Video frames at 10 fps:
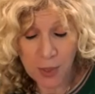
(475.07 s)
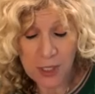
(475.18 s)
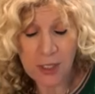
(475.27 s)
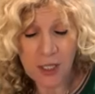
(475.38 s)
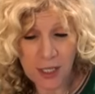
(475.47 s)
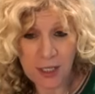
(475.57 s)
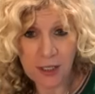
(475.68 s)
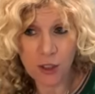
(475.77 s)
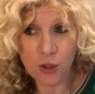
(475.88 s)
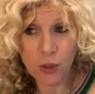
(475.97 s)

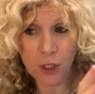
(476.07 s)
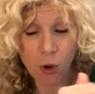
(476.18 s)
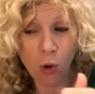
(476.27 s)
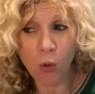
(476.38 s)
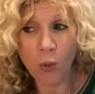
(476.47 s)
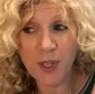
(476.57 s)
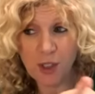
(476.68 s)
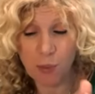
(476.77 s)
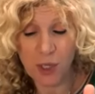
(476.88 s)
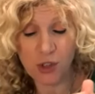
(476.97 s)
business, you can
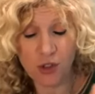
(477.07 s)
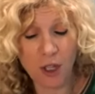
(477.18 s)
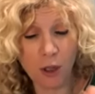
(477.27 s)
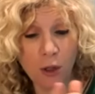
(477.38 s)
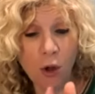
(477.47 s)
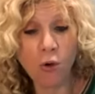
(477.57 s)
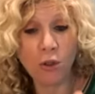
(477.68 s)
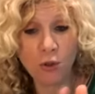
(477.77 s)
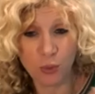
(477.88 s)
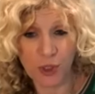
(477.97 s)
always pitch the
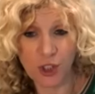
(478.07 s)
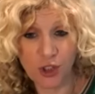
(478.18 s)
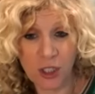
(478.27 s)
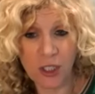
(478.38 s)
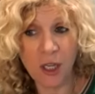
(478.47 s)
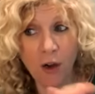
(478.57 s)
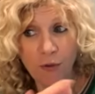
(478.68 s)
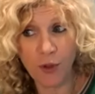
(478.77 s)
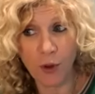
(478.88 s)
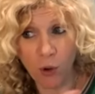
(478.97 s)
local region
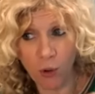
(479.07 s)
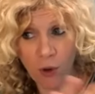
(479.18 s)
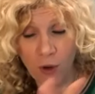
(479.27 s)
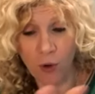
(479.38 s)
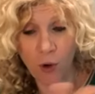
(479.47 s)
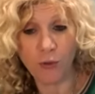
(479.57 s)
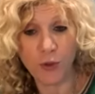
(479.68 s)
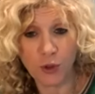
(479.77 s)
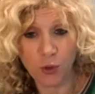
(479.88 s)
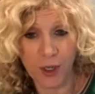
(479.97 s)
of the whole of Whole
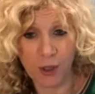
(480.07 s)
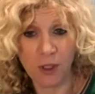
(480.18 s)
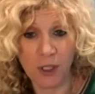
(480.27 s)
Foods where you